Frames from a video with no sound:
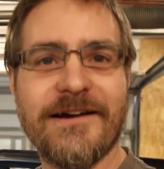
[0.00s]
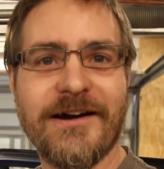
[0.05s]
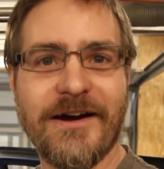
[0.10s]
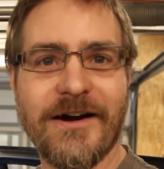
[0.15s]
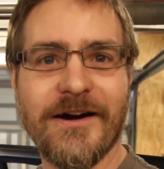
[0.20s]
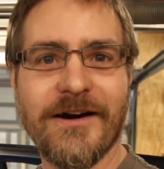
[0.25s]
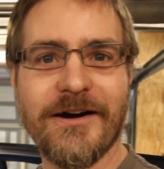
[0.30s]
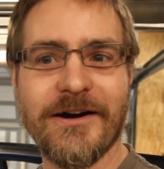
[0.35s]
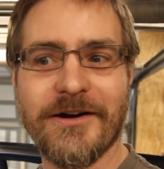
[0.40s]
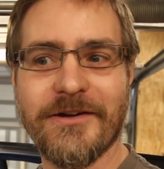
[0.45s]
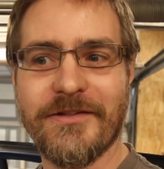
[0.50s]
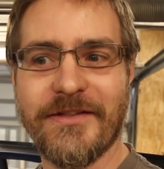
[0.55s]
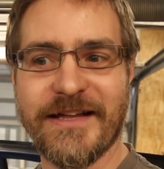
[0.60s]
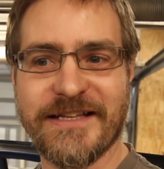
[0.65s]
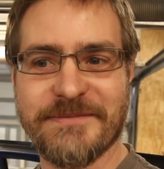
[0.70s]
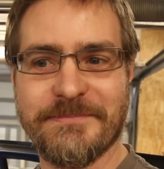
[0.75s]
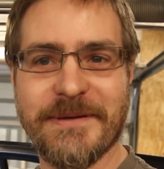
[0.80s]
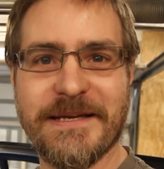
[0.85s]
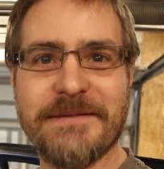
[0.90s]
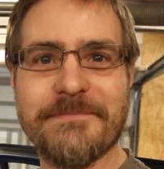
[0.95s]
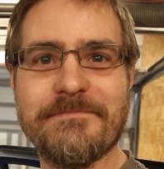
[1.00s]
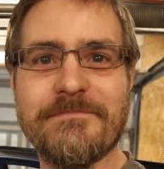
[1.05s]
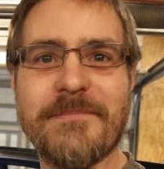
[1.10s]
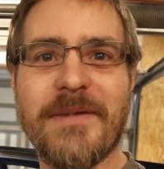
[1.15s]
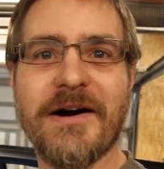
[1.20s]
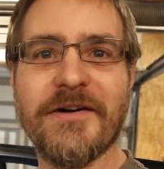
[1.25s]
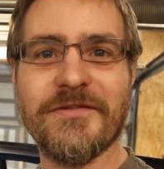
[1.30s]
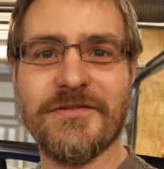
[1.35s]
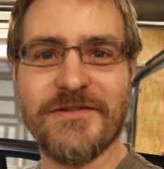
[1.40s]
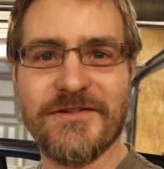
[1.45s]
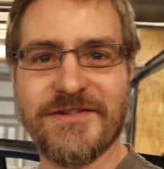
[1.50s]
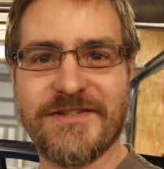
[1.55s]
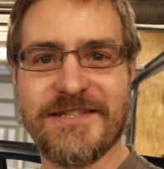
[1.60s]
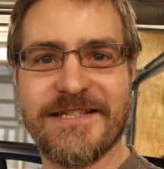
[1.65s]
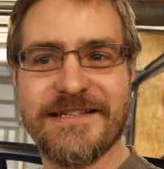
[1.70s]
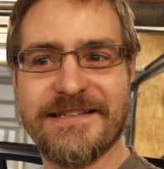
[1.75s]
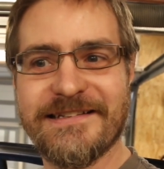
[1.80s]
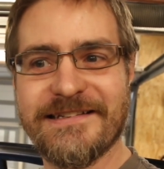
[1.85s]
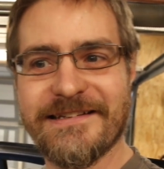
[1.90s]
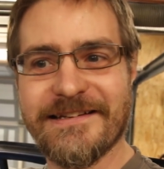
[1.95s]
Ah, that's been
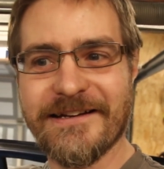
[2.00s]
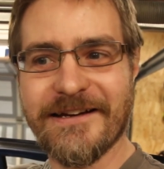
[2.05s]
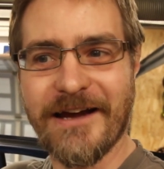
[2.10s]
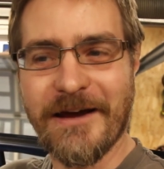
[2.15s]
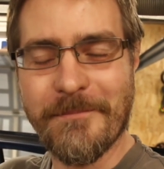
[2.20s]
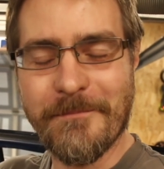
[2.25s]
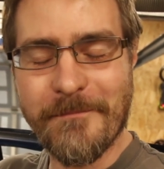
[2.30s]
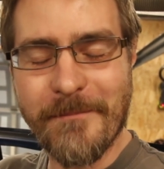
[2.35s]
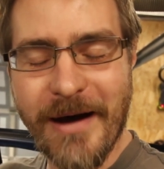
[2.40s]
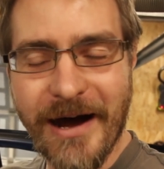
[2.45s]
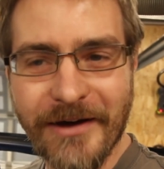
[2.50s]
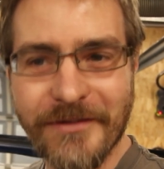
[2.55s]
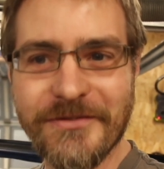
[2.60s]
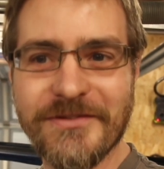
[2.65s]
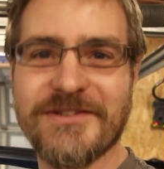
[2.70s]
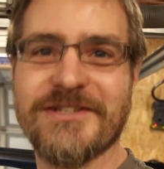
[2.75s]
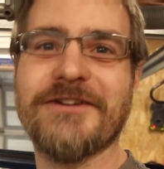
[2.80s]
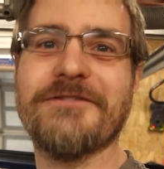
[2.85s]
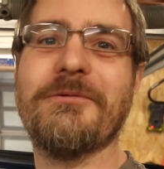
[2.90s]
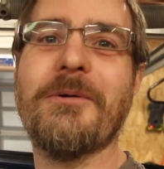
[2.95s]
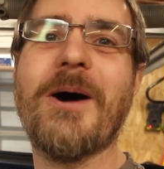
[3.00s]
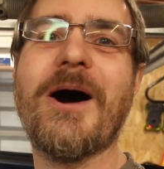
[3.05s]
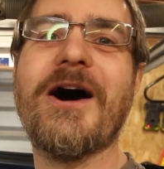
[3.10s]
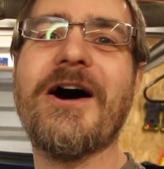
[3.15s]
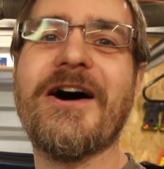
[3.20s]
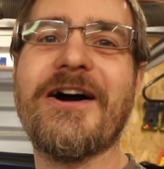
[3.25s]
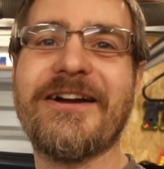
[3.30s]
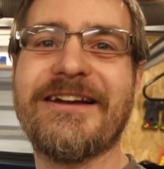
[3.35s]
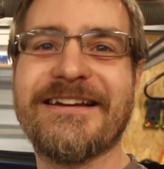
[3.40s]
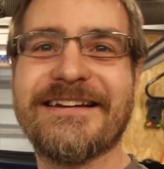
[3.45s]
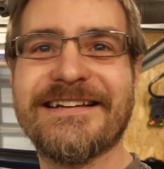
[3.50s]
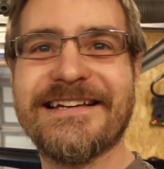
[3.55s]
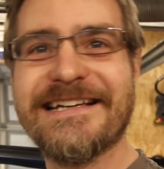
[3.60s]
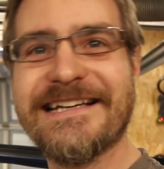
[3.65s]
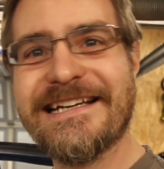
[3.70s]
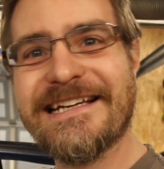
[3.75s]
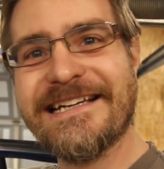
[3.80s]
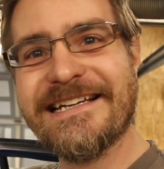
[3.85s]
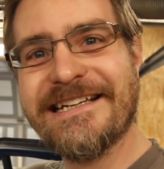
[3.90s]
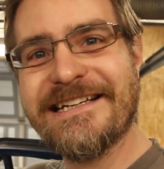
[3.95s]
months and months of work
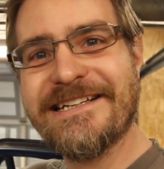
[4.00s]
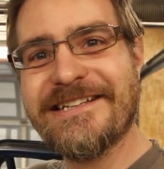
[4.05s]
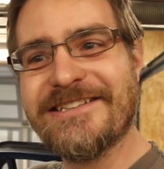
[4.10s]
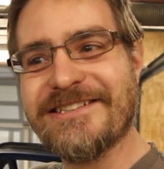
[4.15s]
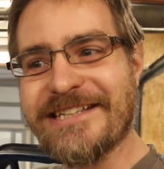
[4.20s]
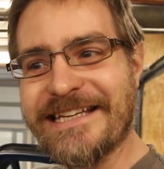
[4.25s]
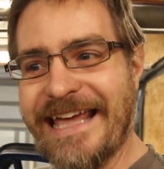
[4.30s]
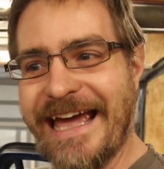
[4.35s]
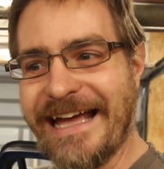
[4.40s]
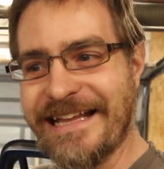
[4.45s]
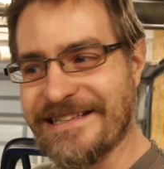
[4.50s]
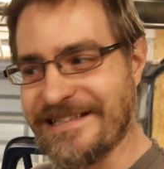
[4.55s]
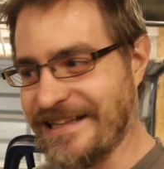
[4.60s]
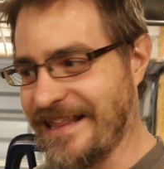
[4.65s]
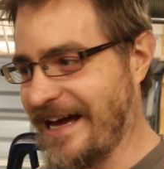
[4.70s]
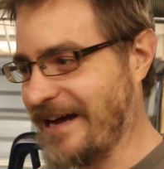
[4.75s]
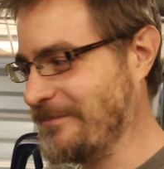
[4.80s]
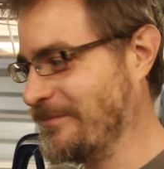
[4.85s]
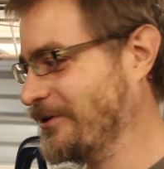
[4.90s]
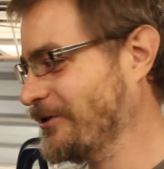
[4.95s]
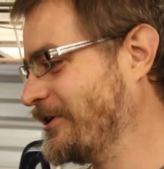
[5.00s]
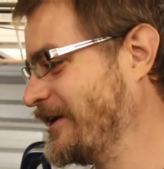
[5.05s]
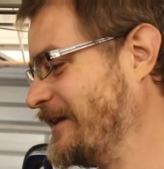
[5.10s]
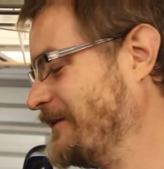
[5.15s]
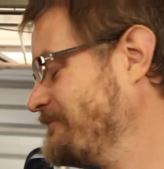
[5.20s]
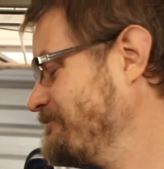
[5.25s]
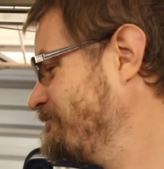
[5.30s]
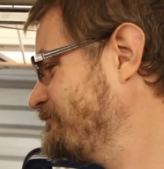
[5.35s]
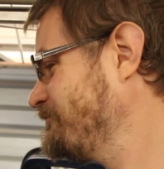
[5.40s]
to get to that point.